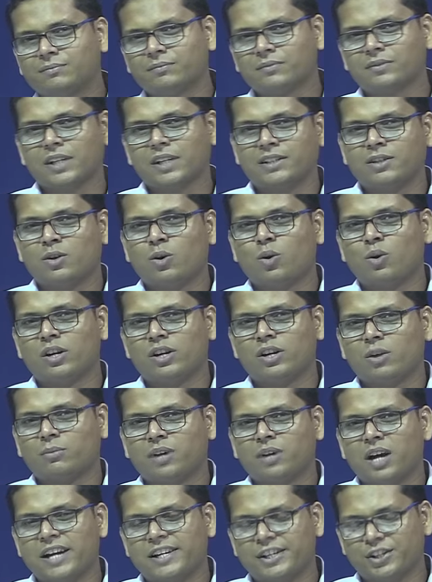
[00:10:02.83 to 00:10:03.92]
that's the holder of
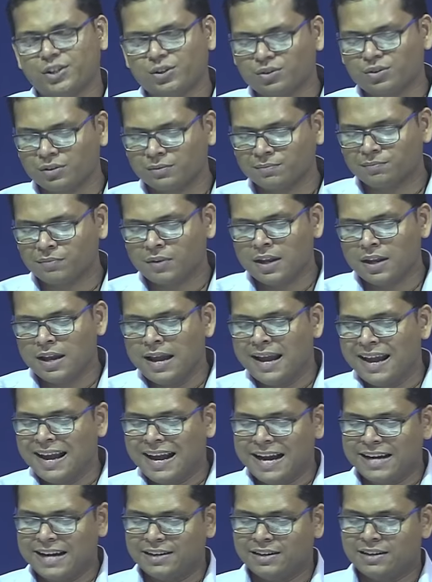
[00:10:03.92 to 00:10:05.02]
the attitude,
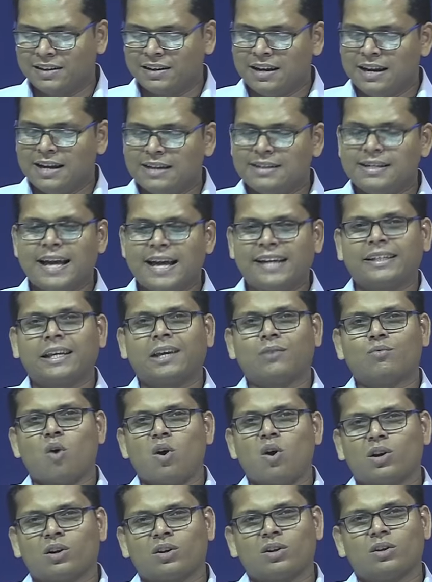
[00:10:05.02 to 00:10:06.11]
and liking
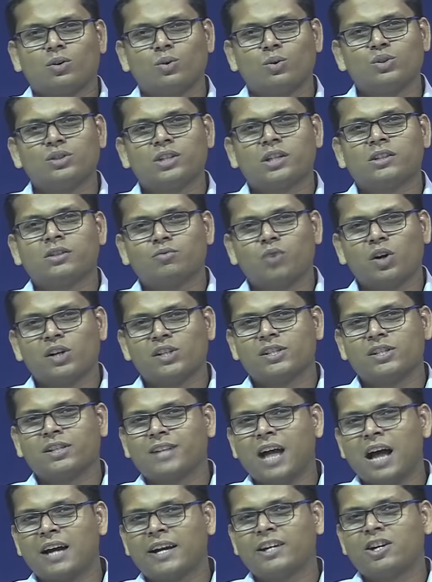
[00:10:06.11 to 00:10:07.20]
what, what is the
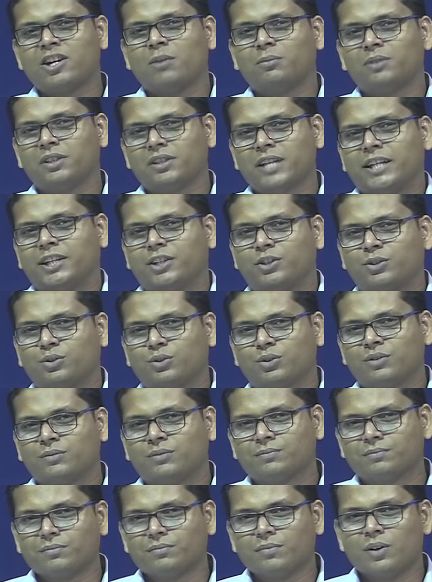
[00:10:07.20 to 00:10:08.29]
target of this attitude,
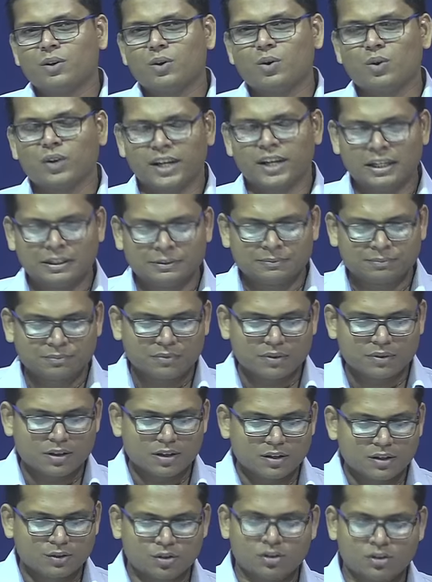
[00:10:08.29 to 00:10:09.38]
okay.
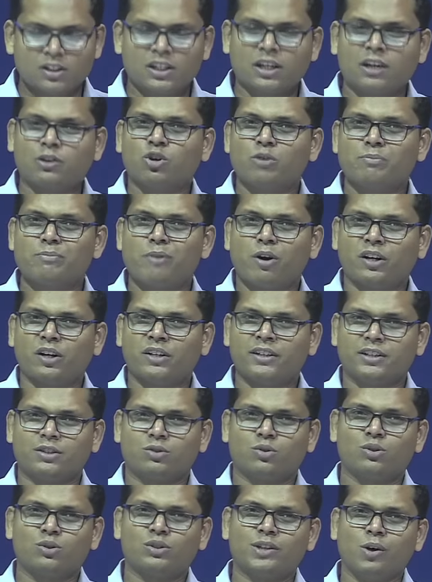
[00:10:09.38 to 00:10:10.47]
So these are two important things,
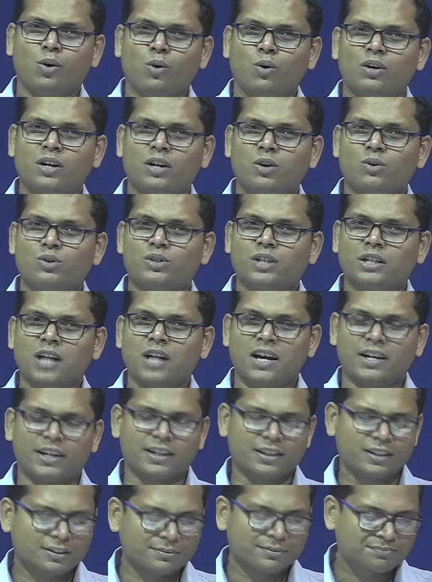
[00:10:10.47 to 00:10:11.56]
who is the holder, who is the
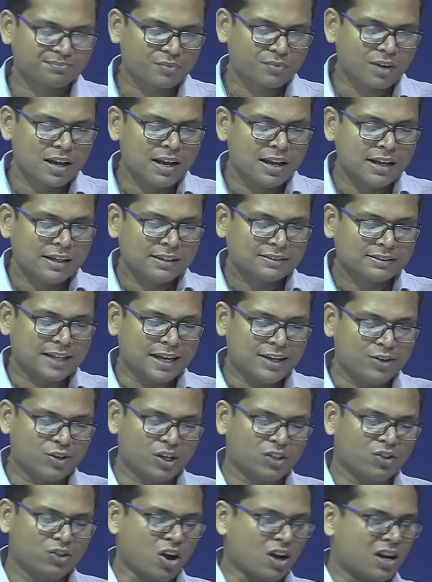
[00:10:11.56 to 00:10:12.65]
target. Then you
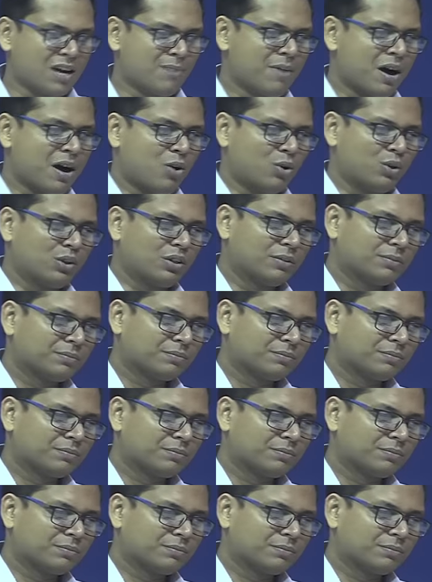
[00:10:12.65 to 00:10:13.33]
can talk about